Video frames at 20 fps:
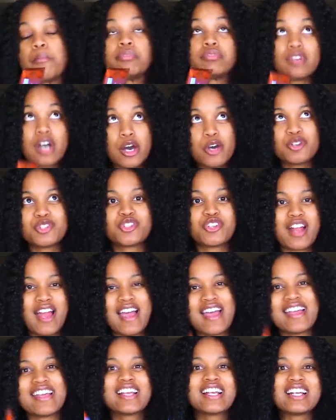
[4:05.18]
blow
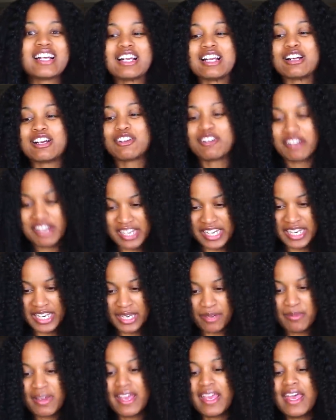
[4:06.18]
dry
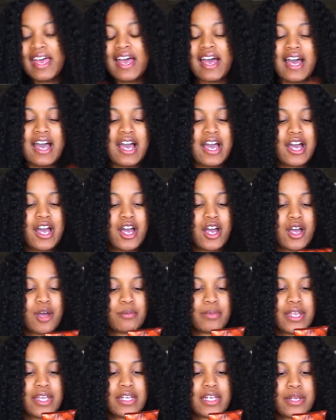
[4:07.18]
cream
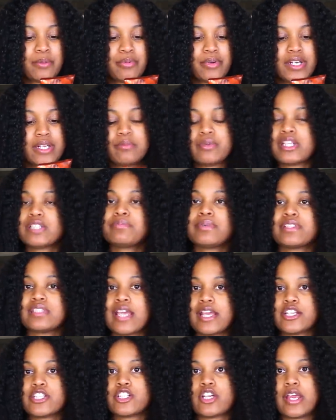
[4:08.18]
um, and it pretty much
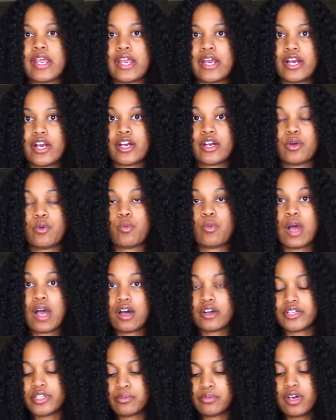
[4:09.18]
protects your hair
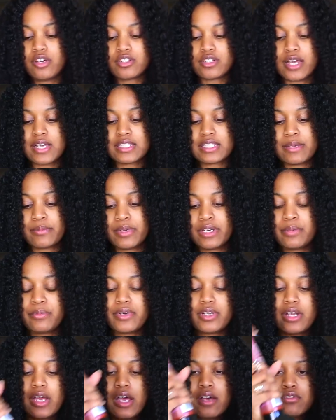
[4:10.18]
while you blow dry. So I'm gonna
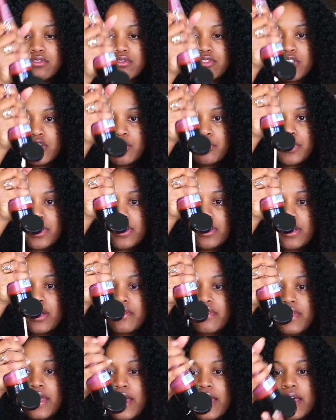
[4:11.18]
put a little bit
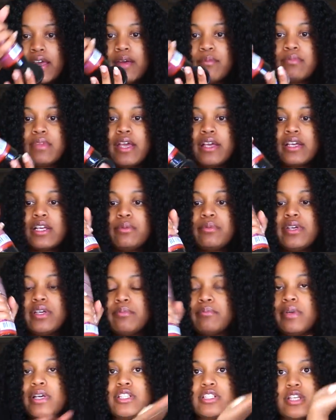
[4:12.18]
of that. I'm not gonna put
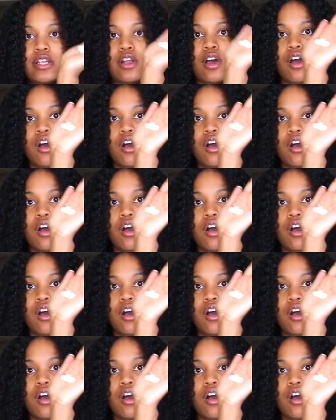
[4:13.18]
much at